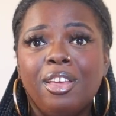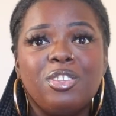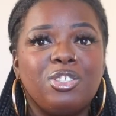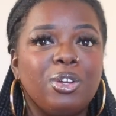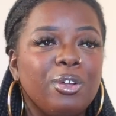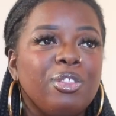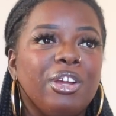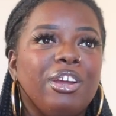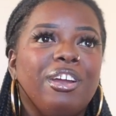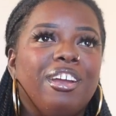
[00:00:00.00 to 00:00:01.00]
So
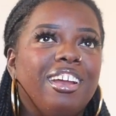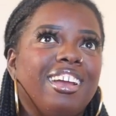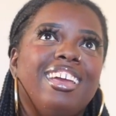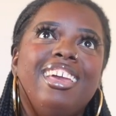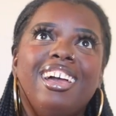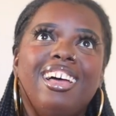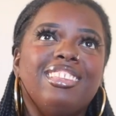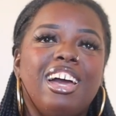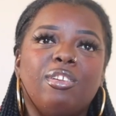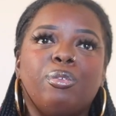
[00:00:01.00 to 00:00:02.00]
there are a
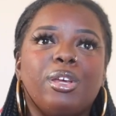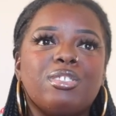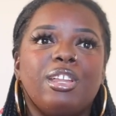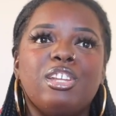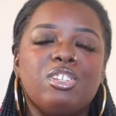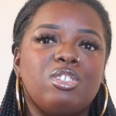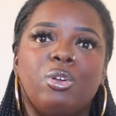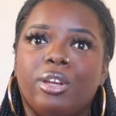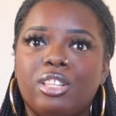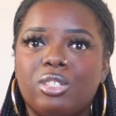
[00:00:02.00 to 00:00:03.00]
lot of wigs that I just
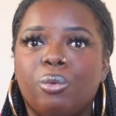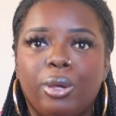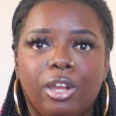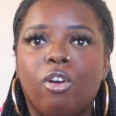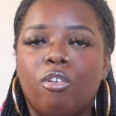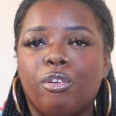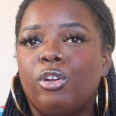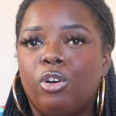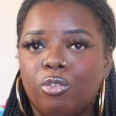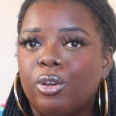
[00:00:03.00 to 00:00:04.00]
don't get to wear over
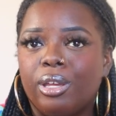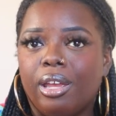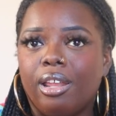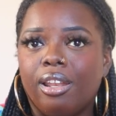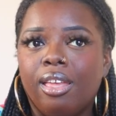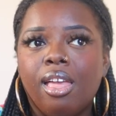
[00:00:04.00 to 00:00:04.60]
and over again.